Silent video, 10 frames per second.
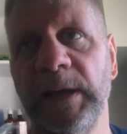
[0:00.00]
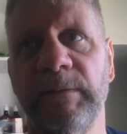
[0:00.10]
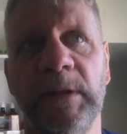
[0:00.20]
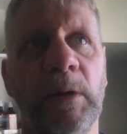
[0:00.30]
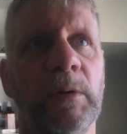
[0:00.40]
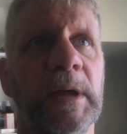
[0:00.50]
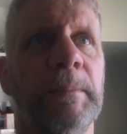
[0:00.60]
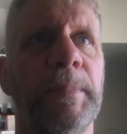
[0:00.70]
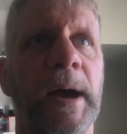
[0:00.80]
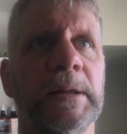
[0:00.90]
Even though
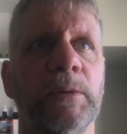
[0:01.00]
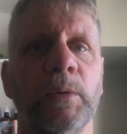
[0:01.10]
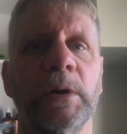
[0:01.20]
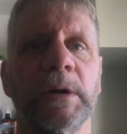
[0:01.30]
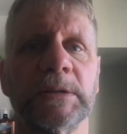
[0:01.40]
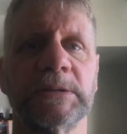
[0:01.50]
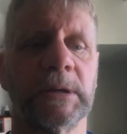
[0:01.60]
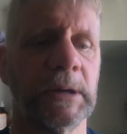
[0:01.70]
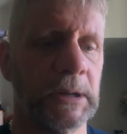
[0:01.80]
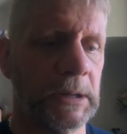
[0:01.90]
getting back to work, it's
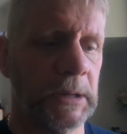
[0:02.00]
a